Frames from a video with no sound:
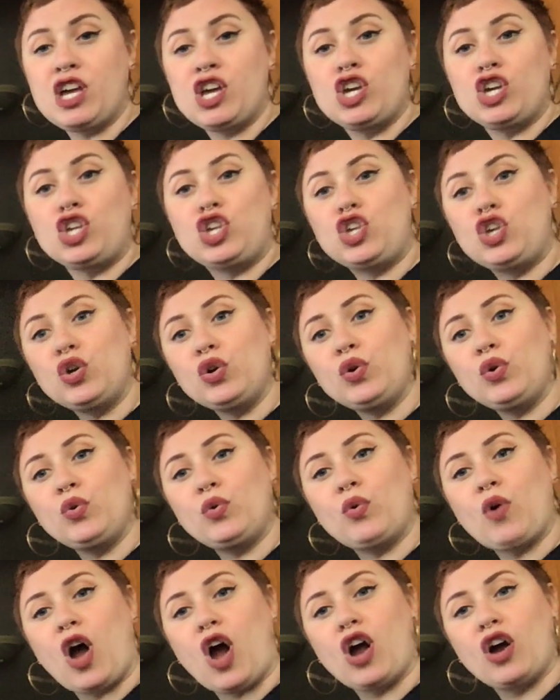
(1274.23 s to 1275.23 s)

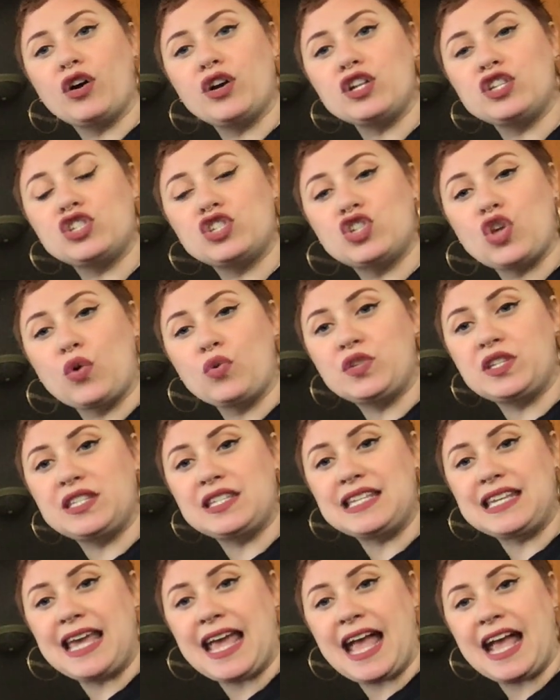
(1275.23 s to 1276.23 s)
You are
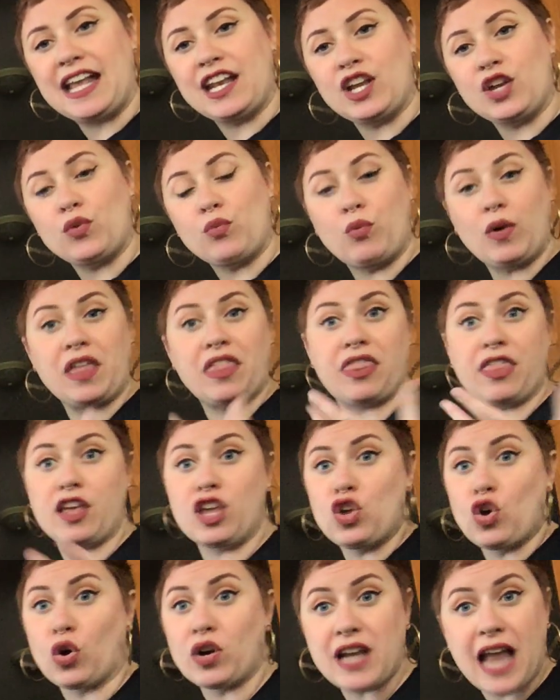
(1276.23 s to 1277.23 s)
associated with
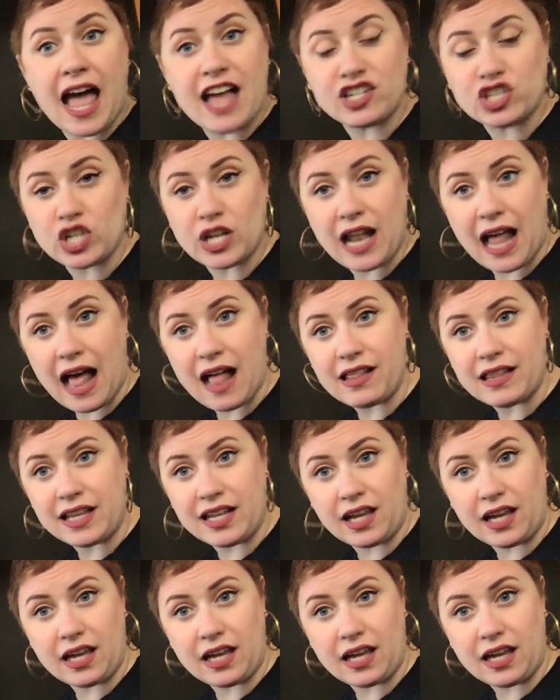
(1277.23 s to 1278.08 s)
your nationality.